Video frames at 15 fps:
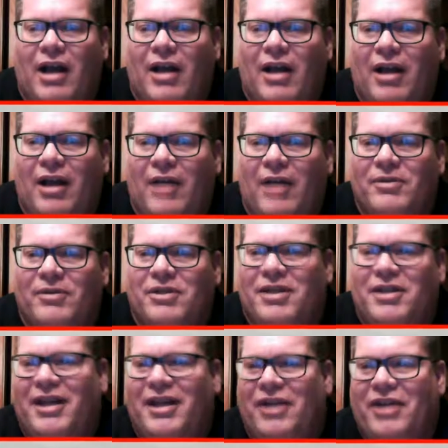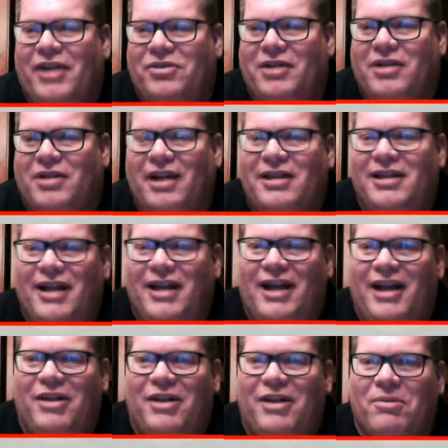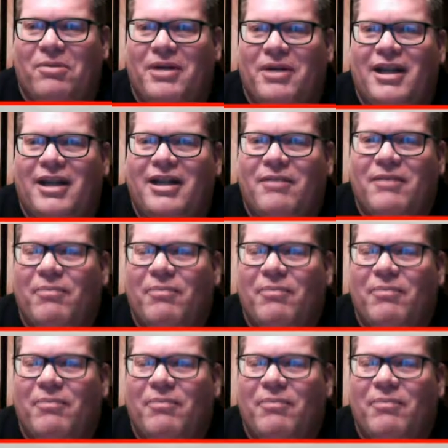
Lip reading: I was a teenager in 1983.